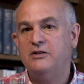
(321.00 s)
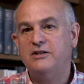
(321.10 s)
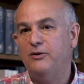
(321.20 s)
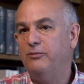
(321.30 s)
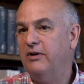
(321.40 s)

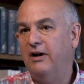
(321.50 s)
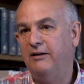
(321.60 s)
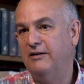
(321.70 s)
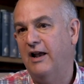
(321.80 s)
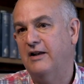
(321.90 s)
So
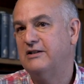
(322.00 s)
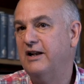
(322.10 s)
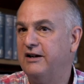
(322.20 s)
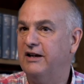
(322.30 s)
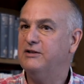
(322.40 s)
it's
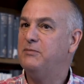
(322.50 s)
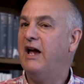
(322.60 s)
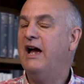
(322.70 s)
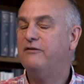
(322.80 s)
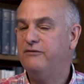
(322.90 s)
lucky. It's
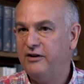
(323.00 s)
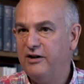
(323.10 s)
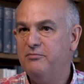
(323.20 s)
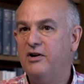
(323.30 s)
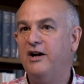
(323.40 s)
had
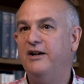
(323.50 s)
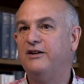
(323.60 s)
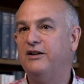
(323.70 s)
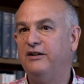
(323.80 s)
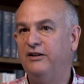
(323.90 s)
very minor
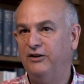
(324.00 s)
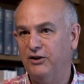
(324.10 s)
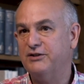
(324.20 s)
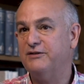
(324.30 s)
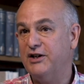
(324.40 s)

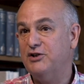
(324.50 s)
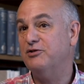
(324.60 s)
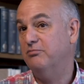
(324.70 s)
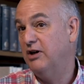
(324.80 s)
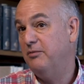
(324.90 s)

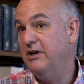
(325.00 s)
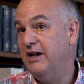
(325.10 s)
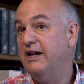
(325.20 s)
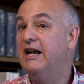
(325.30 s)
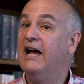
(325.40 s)
conservation by
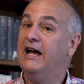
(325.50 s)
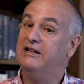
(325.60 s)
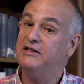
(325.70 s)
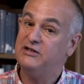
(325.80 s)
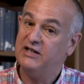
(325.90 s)
me, and
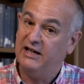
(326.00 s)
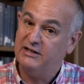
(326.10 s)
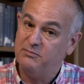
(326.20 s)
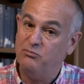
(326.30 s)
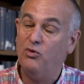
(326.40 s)

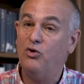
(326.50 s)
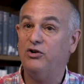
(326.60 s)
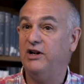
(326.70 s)
it's more or